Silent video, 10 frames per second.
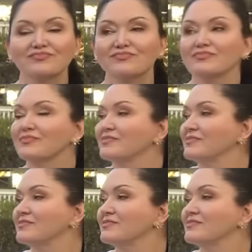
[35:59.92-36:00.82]

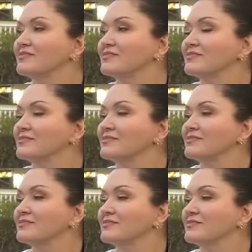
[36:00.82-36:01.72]

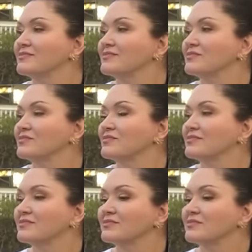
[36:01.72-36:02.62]

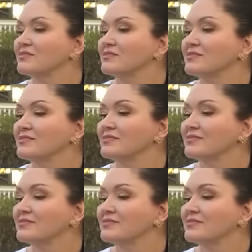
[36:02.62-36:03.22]
This person isn't speaking.